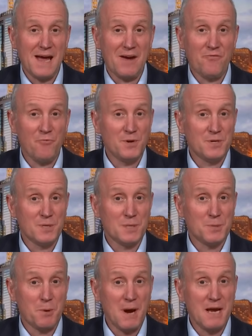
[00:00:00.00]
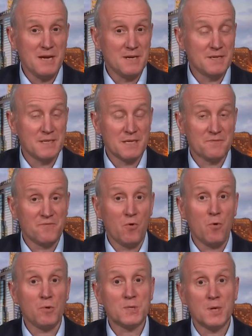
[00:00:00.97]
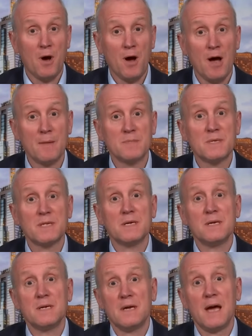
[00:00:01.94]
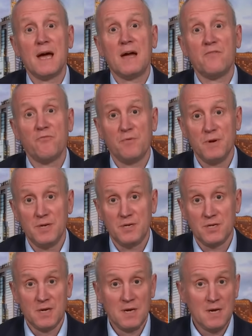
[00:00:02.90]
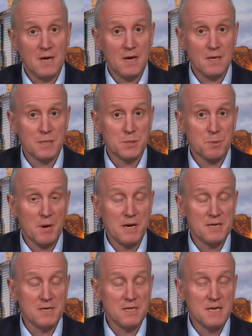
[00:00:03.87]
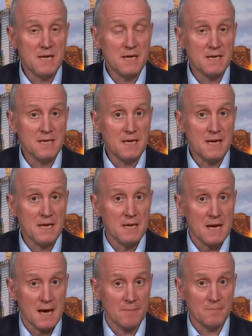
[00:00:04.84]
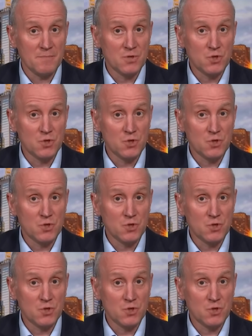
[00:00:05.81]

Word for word: average Australians. It's 4 times the average Australian yearly income